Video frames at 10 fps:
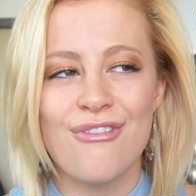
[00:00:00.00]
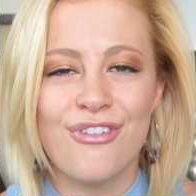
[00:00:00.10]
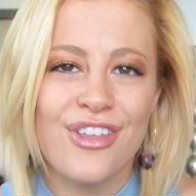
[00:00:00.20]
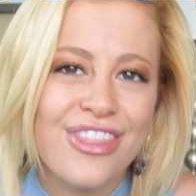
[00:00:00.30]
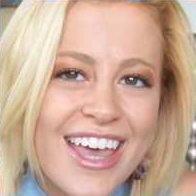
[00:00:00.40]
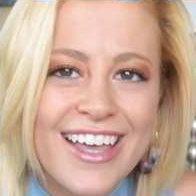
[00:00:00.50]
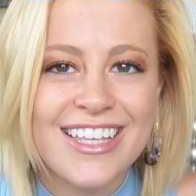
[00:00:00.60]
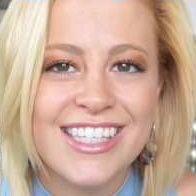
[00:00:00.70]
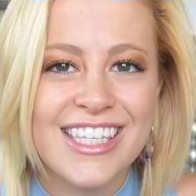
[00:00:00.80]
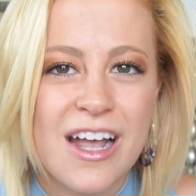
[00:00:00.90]
For
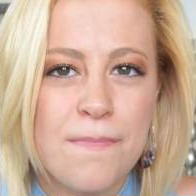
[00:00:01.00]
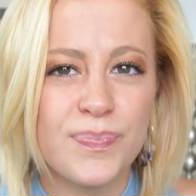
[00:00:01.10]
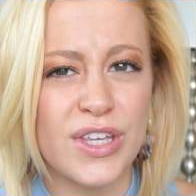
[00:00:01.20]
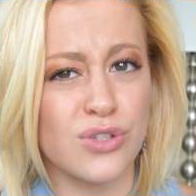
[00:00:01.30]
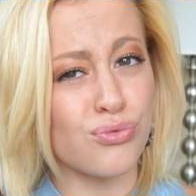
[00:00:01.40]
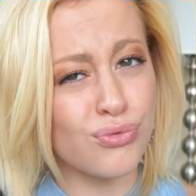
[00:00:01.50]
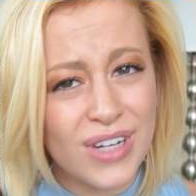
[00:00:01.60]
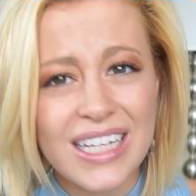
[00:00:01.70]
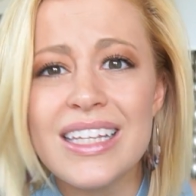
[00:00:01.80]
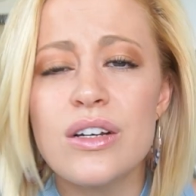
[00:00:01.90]
this, it's
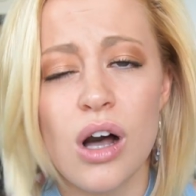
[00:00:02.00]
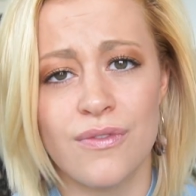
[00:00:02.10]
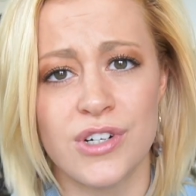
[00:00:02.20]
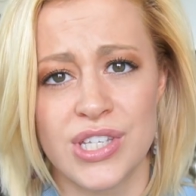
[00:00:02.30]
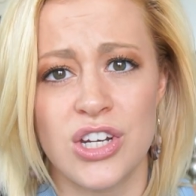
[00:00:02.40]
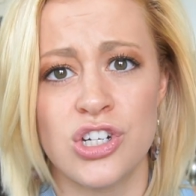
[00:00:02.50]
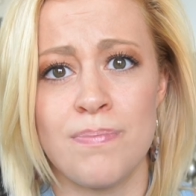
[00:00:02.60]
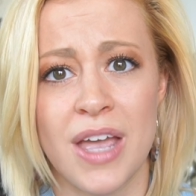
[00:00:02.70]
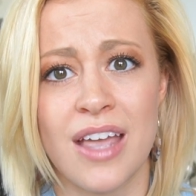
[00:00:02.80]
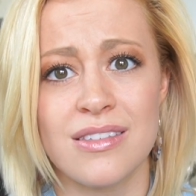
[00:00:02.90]
really
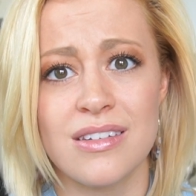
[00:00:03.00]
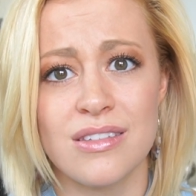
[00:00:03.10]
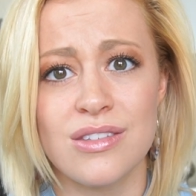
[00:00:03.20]
conversation based.